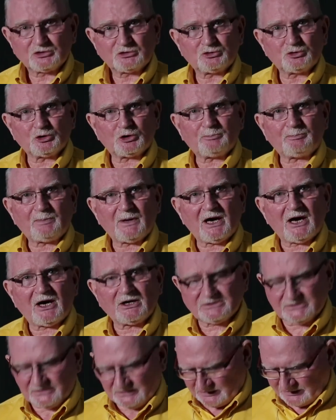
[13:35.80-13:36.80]
Took
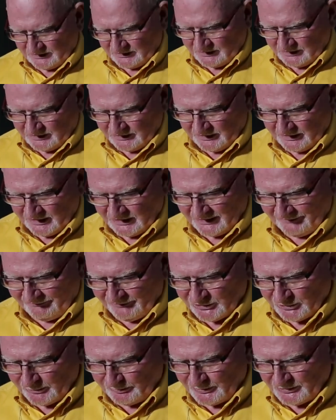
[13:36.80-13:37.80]
part in a
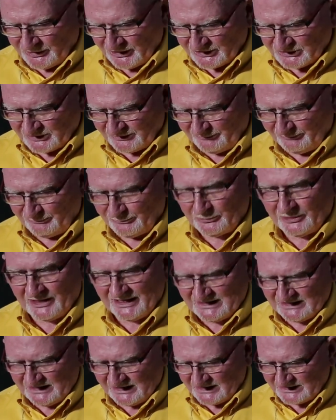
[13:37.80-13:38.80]
video production for
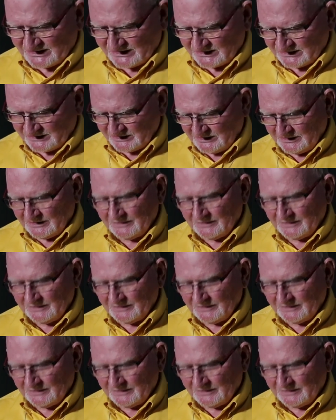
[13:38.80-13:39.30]
Ideas,